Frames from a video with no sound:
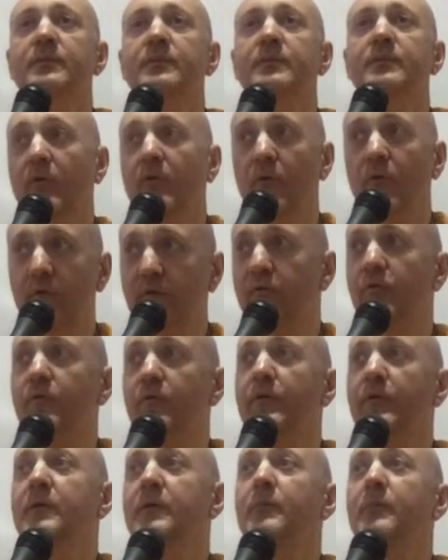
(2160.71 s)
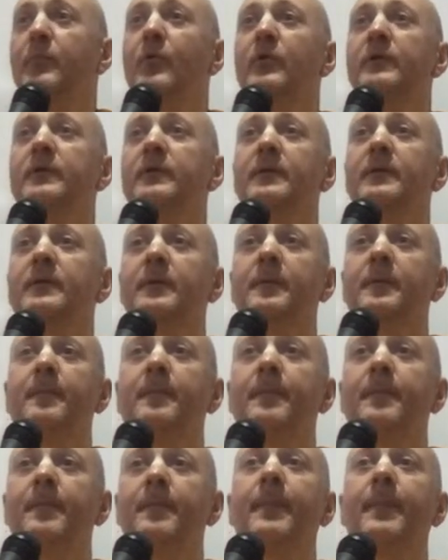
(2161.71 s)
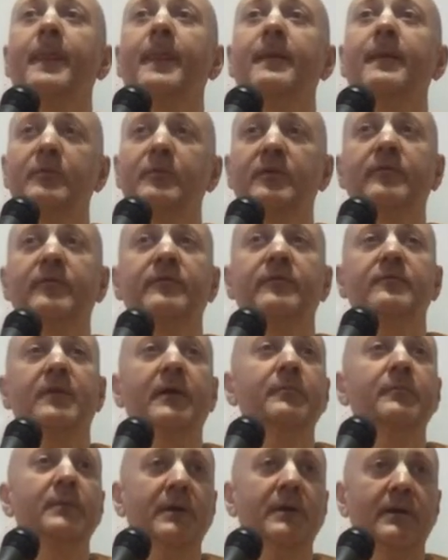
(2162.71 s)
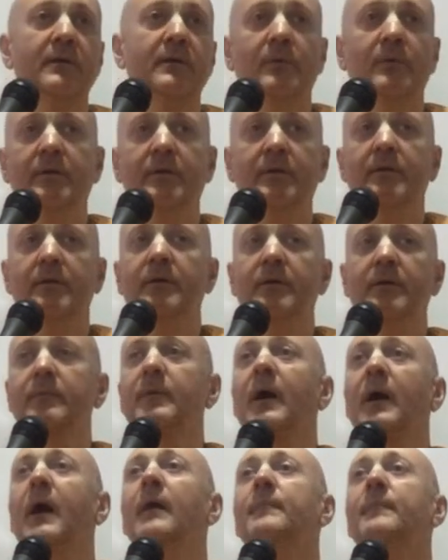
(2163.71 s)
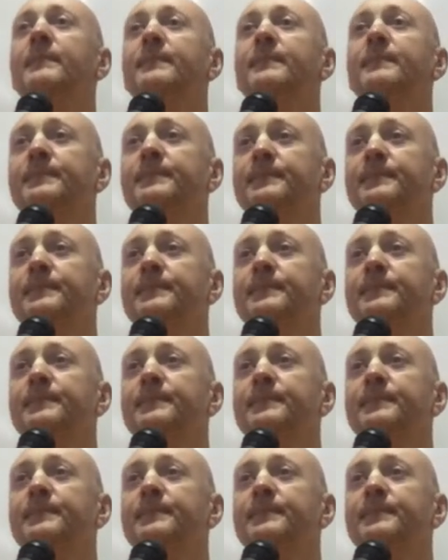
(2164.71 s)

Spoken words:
That's also very important. Just let me hear. Huh?